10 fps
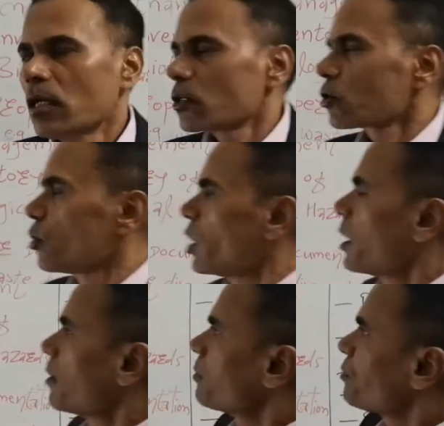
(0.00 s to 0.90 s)

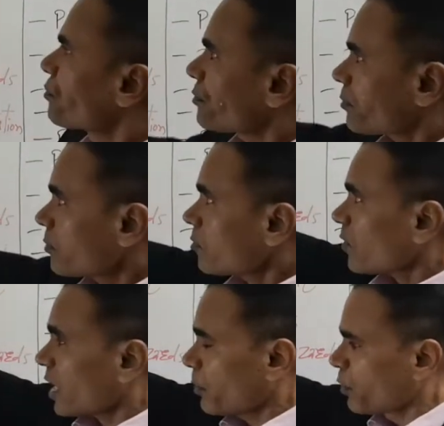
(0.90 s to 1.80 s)
So
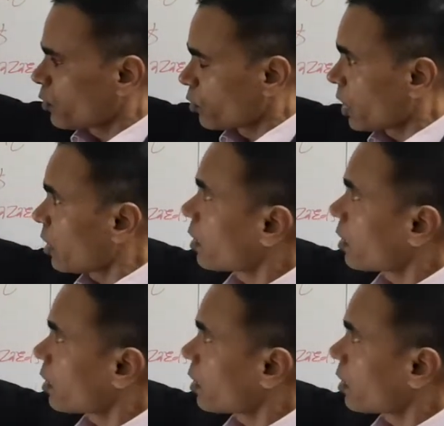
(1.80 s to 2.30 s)
if you